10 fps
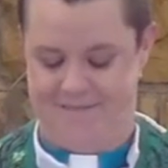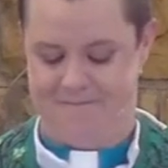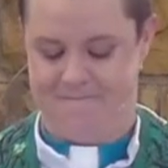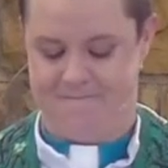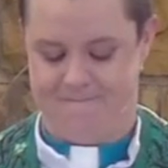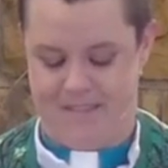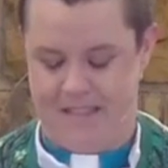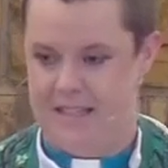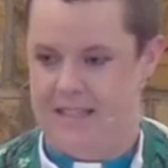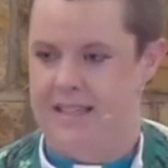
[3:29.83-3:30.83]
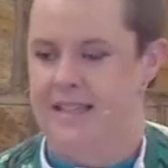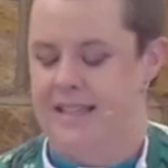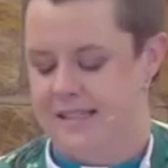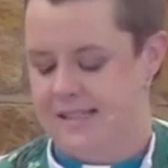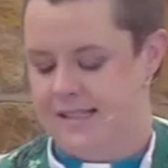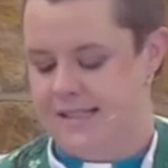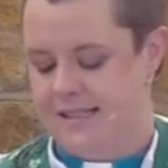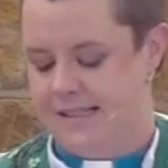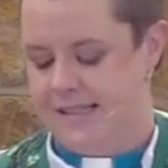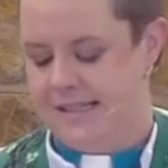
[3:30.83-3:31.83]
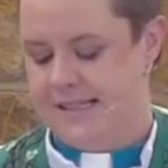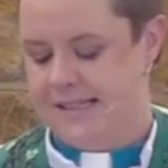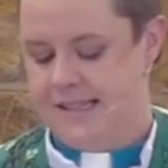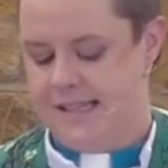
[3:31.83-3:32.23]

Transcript: Nobody speaks.